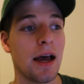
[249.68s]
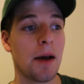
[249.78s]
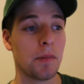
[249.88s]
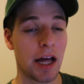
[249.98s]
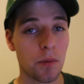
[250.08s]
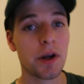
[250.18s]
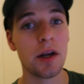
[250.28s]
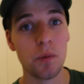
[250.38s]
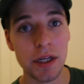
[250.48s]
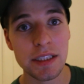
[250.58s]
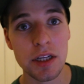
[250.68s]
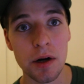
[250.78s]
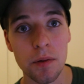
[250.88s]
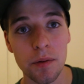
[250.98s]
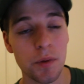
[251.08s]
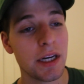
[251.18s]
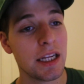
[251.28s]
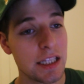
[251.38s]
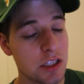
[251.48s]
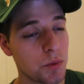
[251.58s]
I'm glad we're getting wins, though. We
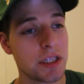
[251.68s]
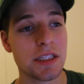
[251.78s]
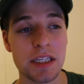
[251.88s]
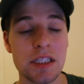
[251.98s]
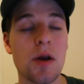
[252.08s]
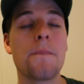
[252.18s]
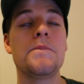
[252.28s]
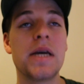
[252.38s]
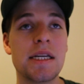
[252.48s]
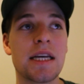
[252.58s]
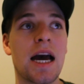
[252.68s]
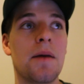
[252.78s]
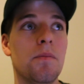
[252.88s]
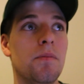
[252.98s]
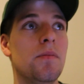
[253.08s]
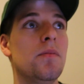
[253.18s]
need these wins because they are big time